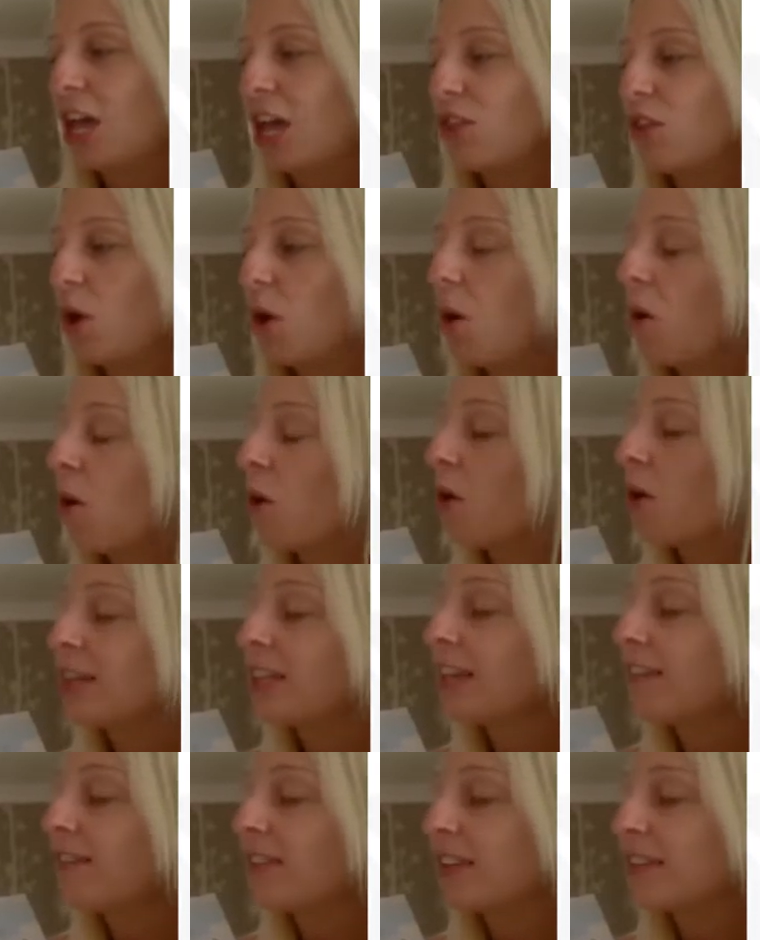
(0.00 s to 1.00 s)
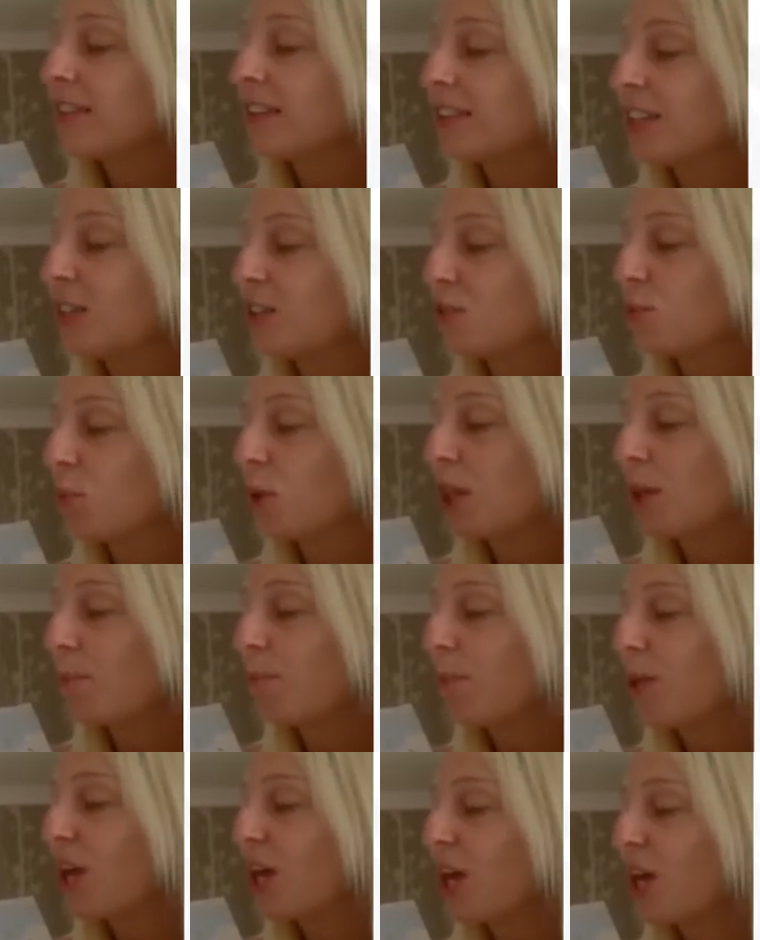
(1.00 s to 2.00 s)
The only visitors were the
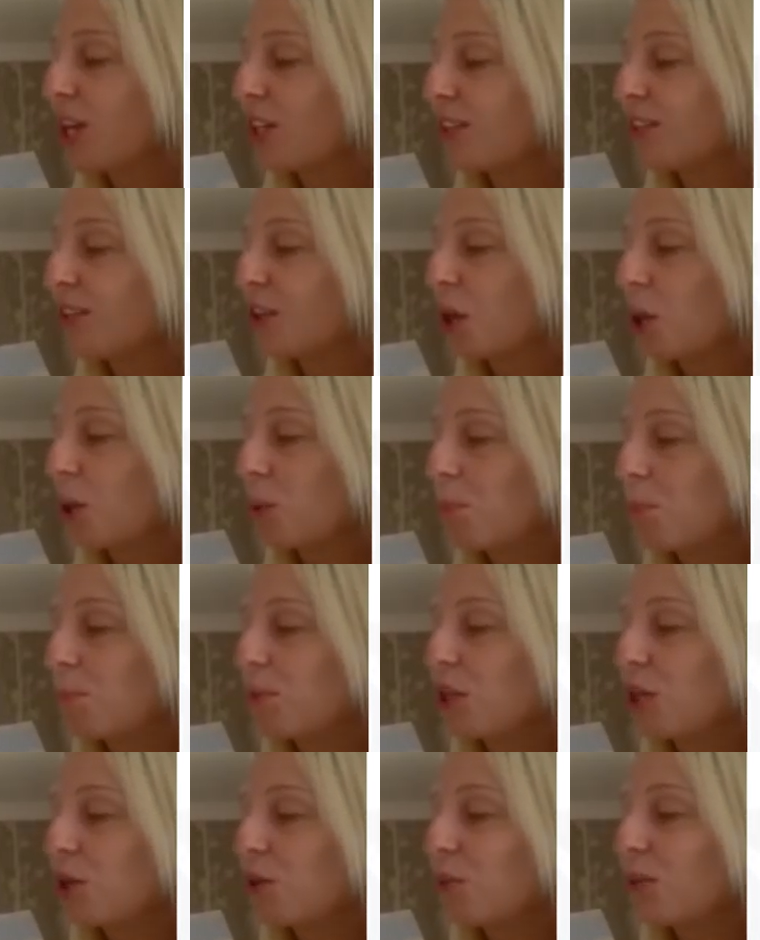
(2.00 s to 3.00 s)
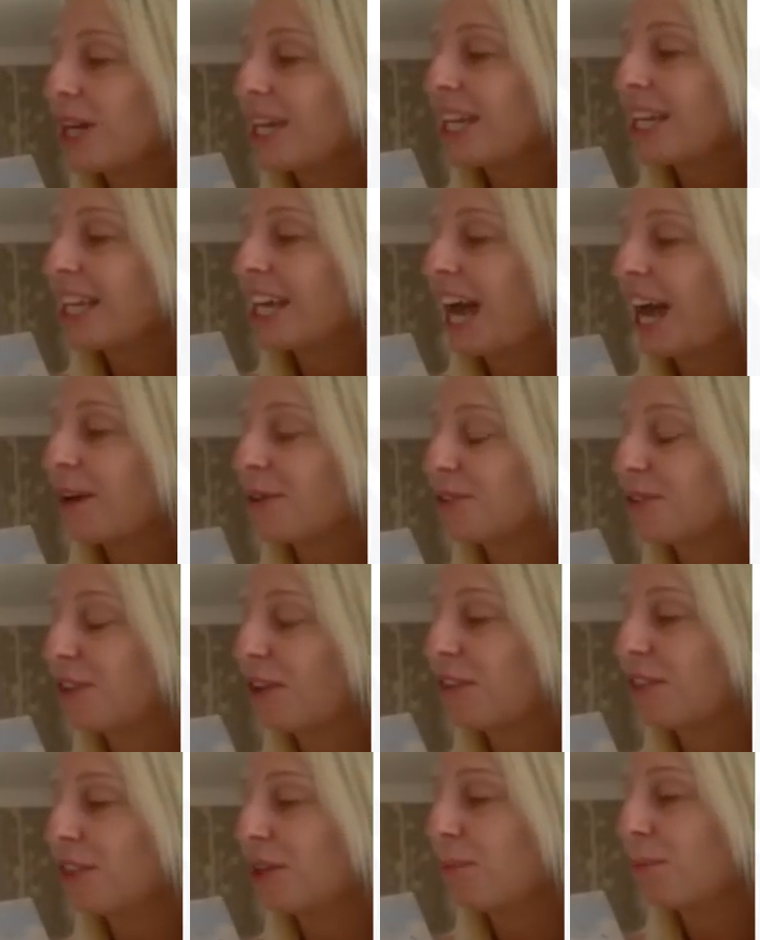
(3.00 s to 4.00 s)
birds who blew in and out on the